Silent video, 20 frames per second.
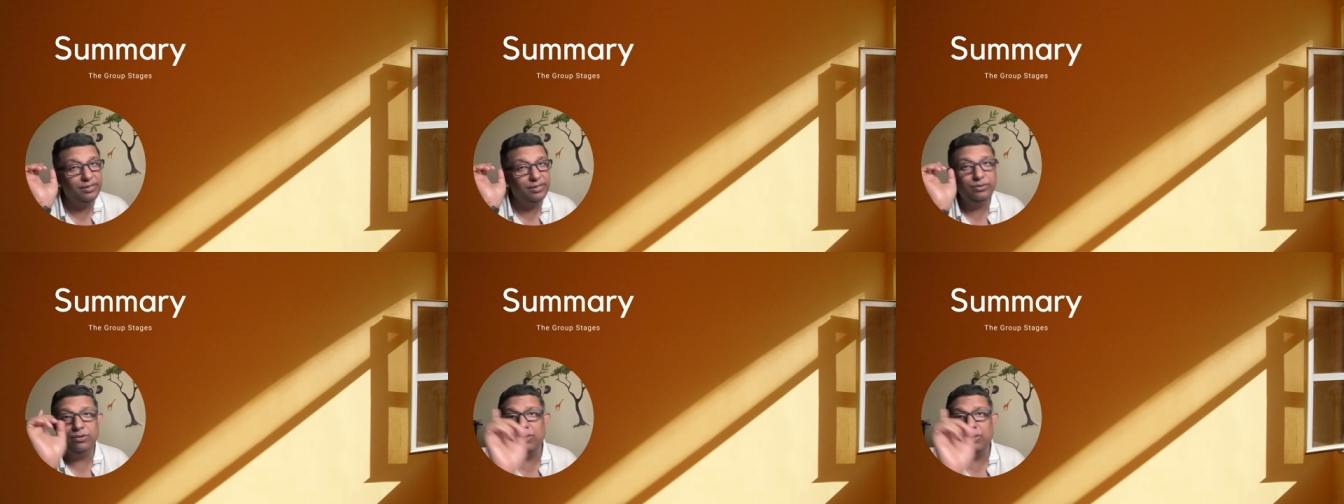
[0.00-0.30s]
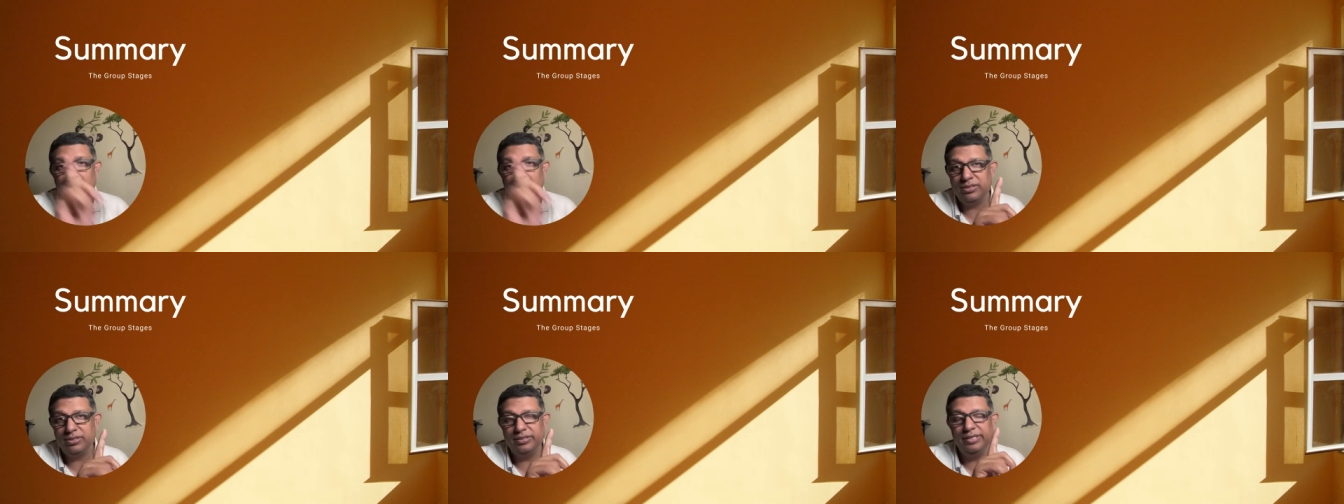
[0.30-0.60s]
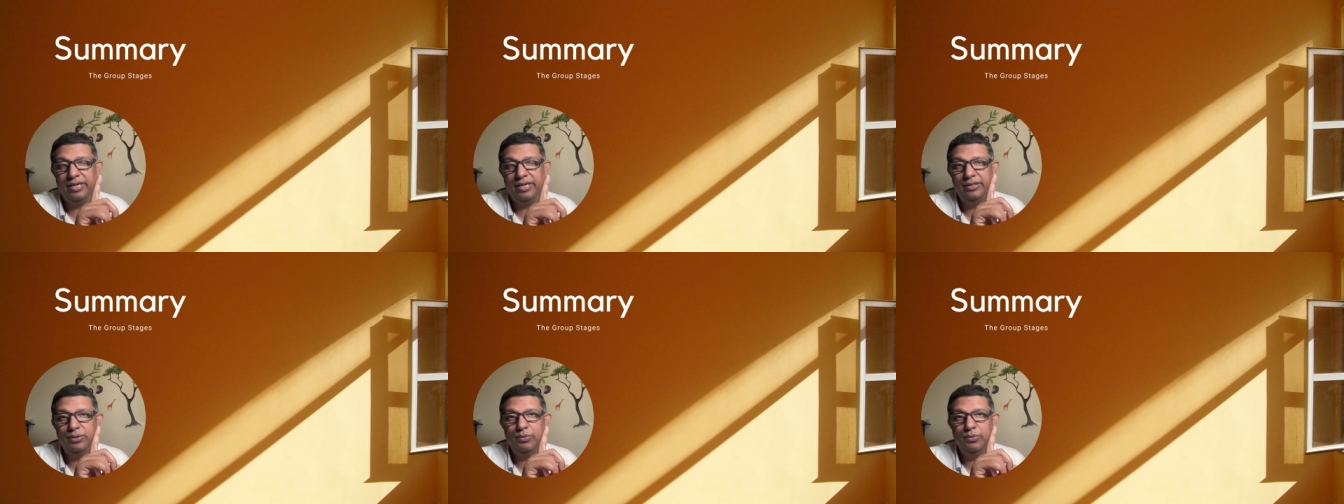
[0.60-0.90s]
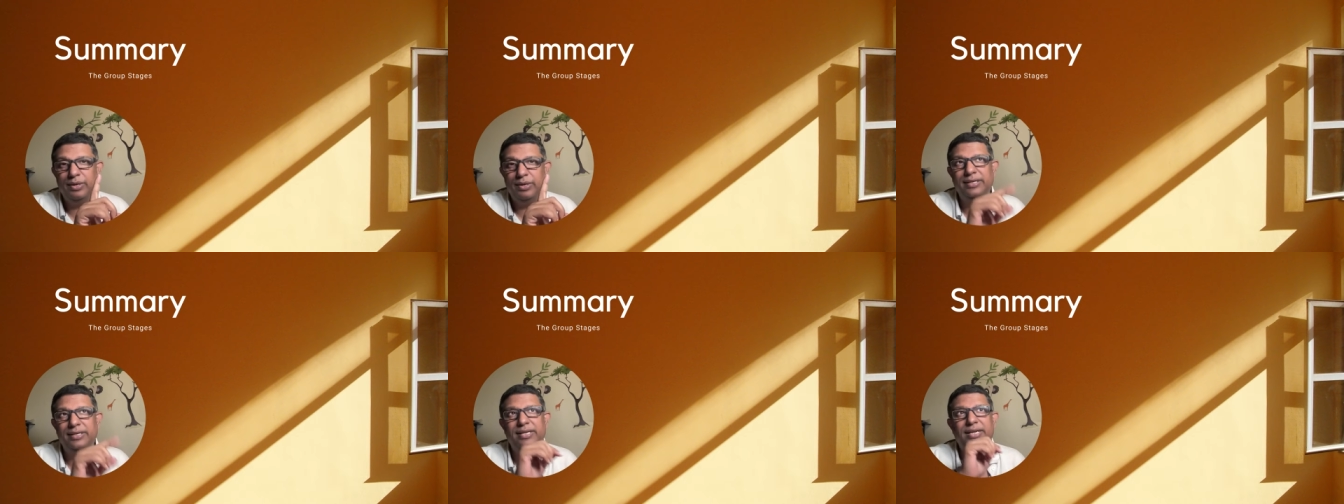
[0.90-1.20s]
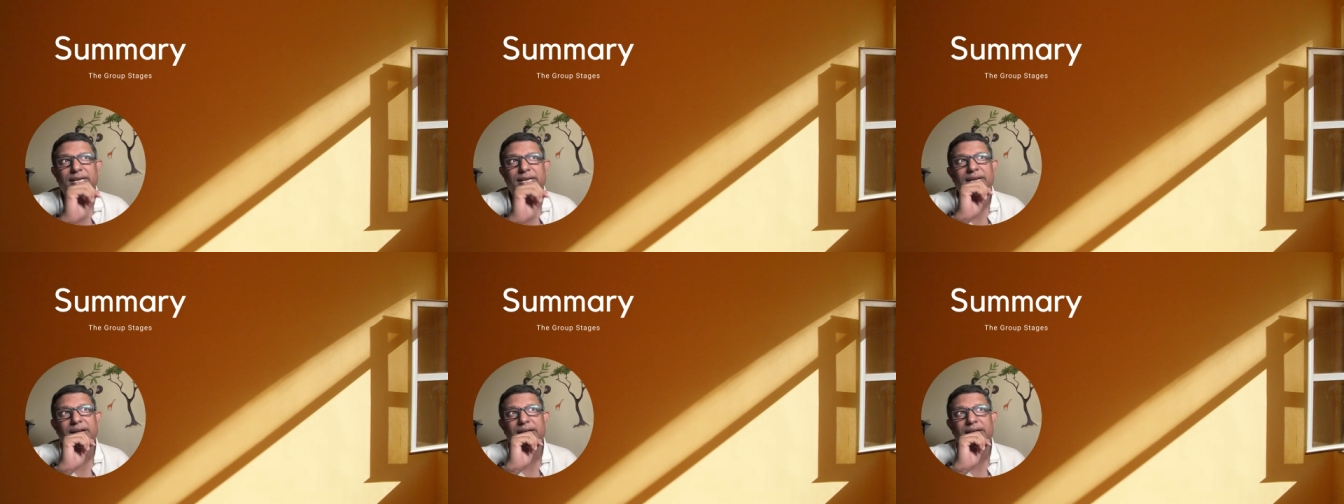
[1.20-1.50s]
and you lost the other one,
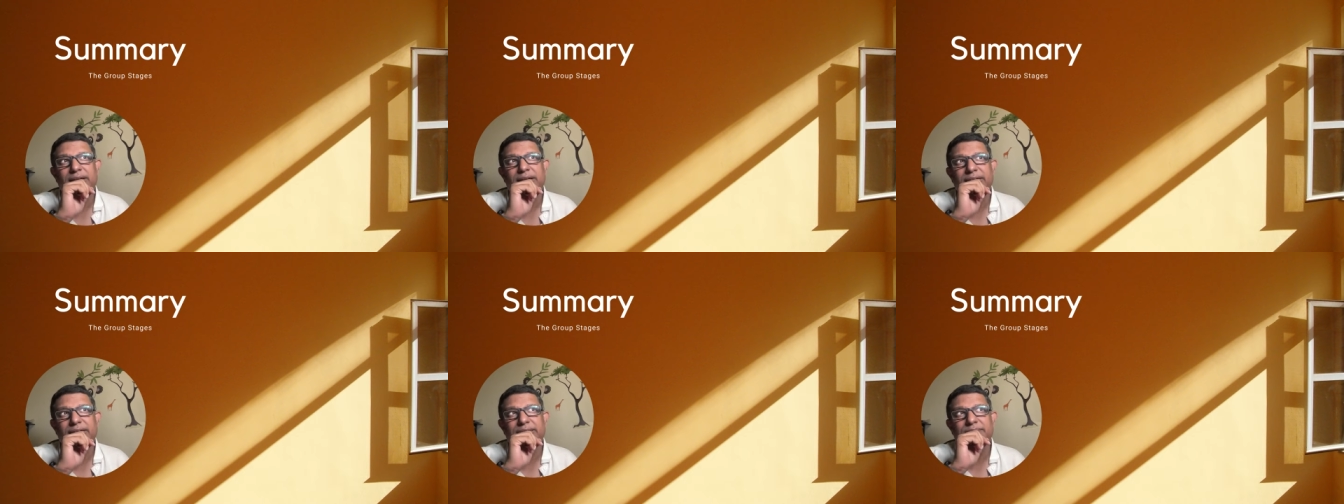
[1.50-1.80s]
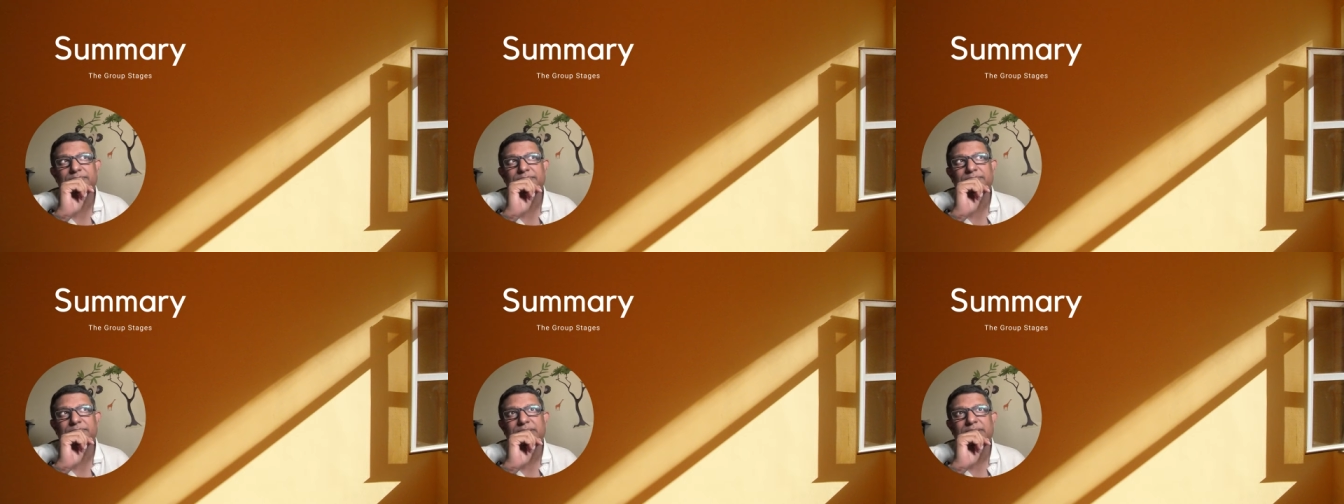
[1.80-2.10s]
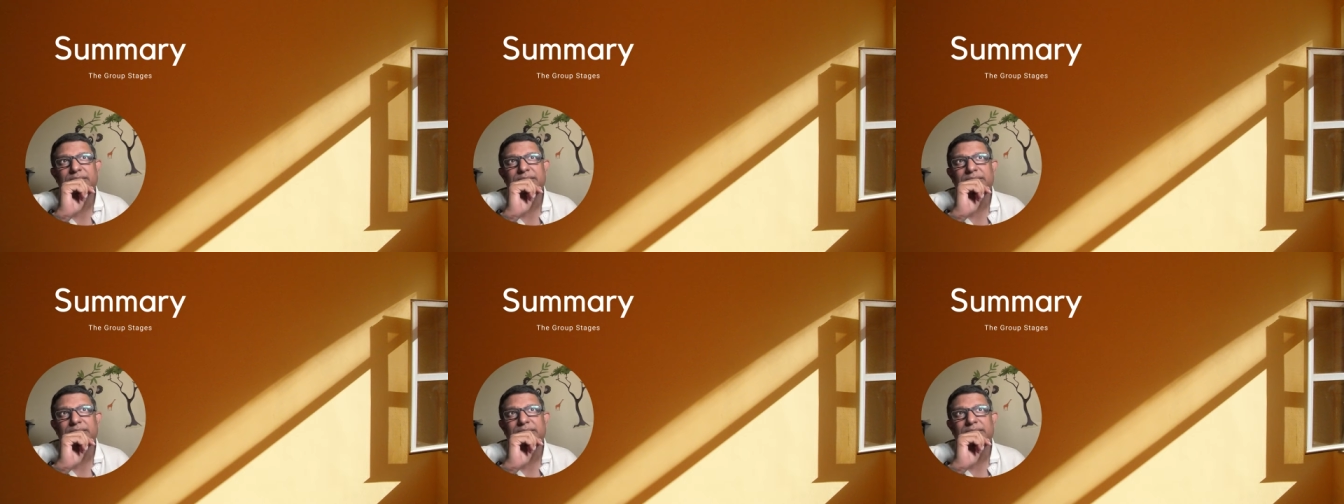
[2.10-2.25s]
and